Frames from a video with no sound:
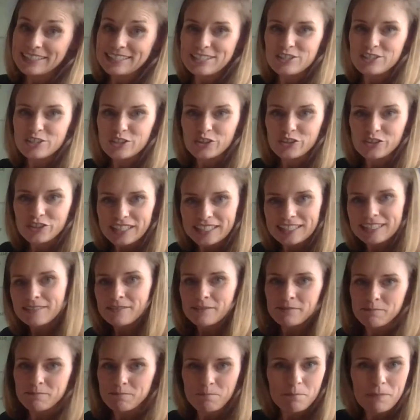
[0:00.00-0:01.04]
Sorry,
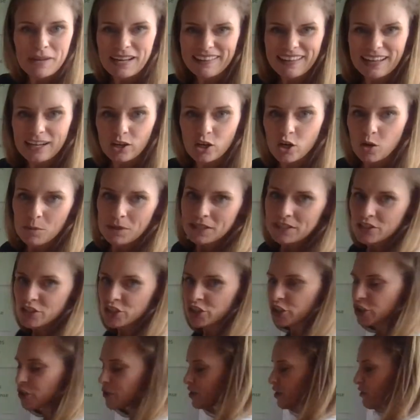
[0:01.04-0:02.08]
make that comment
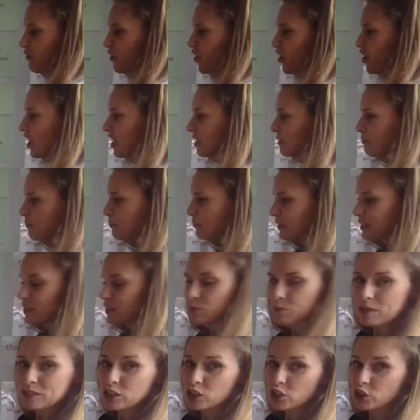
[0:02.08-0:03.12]
too. It's fine.
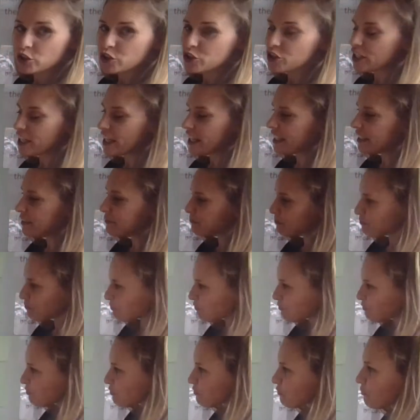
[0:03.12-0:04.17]
It's been a long day.
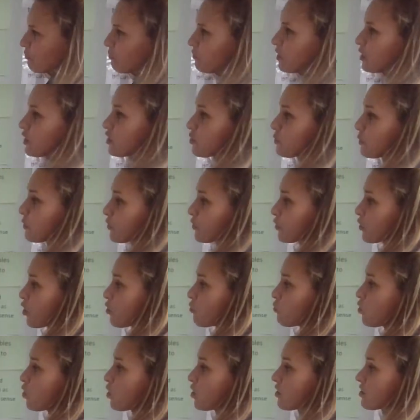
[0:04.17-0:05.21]
So we've got our
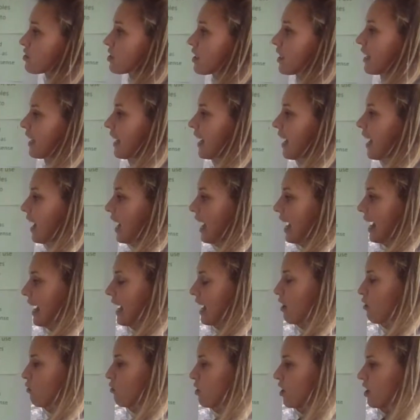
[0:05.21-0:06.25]
what, our
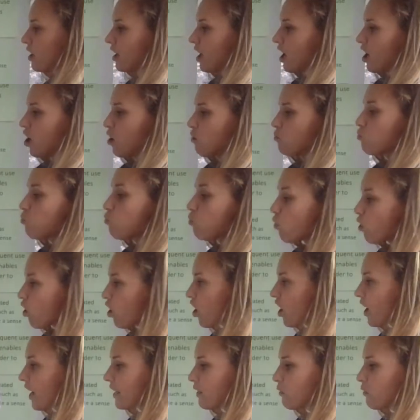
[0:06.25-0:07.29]
how, our
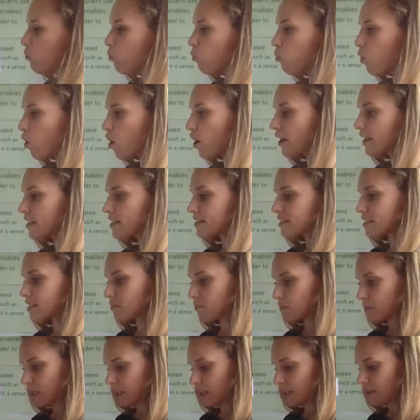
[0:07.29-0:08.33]
why. Why is
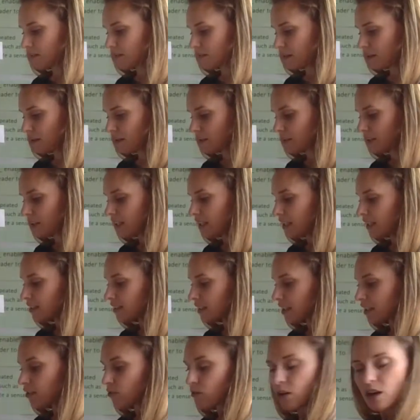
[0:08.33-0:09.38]
it being done?
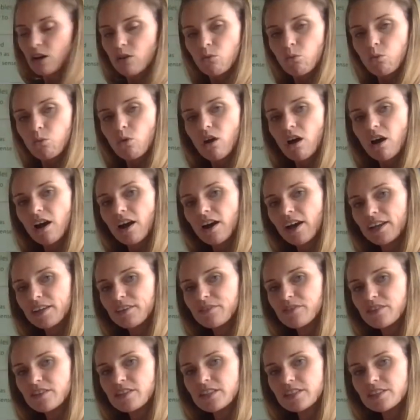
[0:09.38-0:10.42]
Now, our why
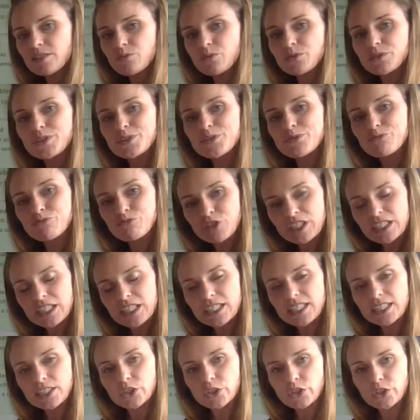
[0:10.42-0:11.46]
for this one is
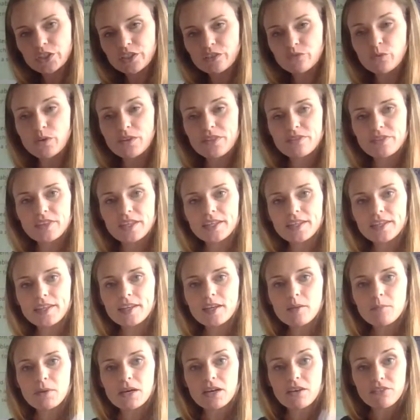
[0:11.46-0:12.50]
really good. If we're
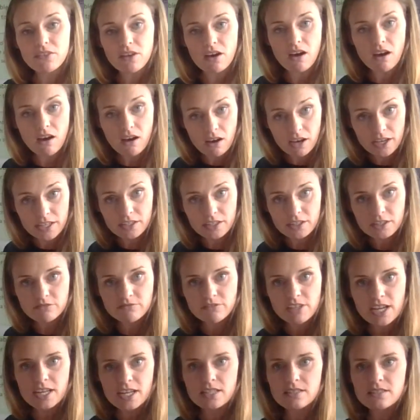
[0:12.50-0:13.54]
thinking about the higher
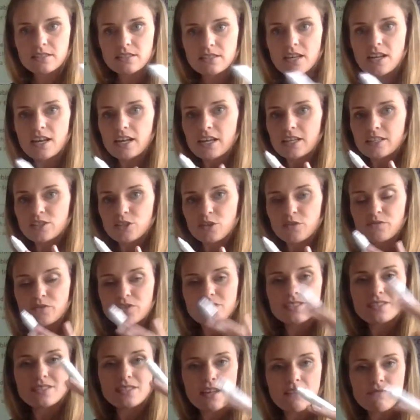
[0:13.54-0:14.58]
grades, so for
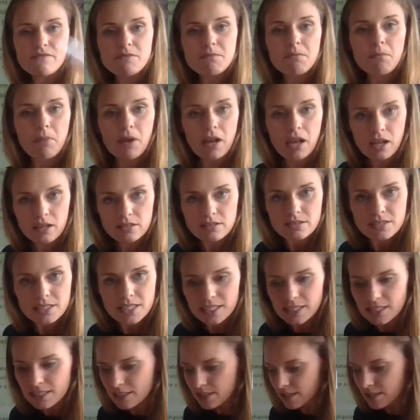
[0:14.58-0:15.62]

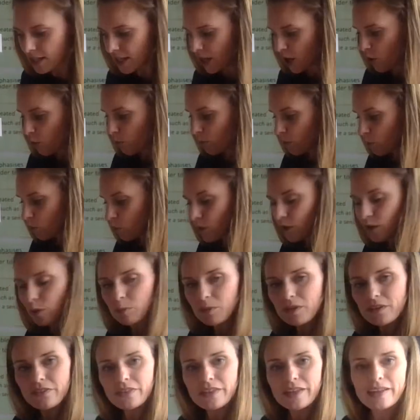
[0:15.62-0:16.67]
7+, we want to
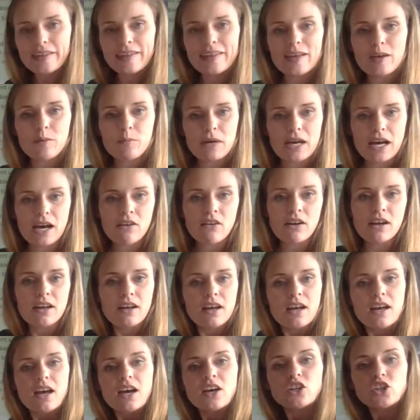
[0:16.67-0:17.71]
be thinking about
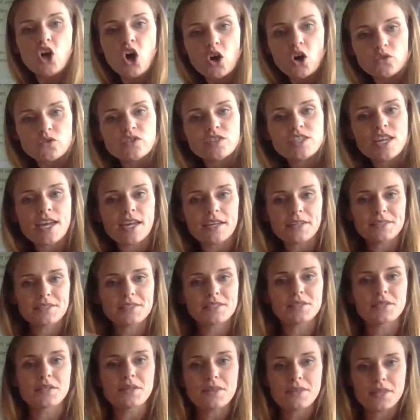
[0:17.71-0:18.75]

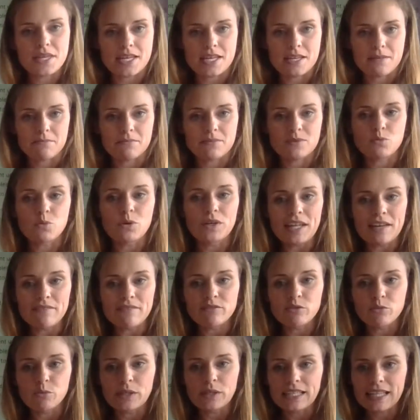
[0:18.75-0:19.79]
context and themes
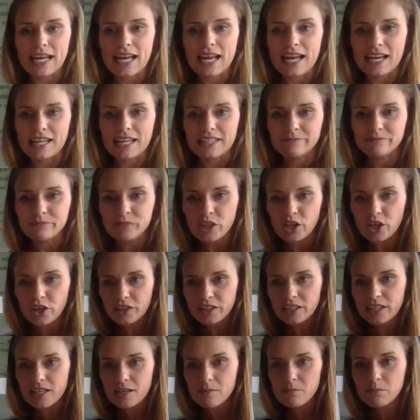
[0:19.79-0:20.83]
whenever we can. Oh,
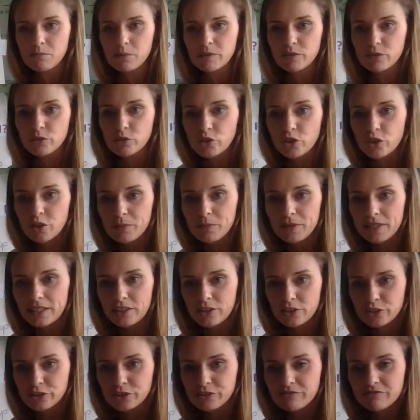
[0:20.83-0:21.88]
yeah, we've all got Mick,
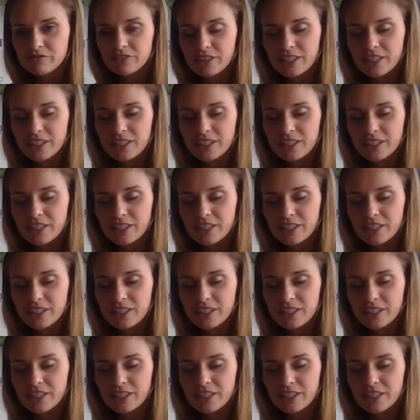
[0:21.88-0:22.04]
cool.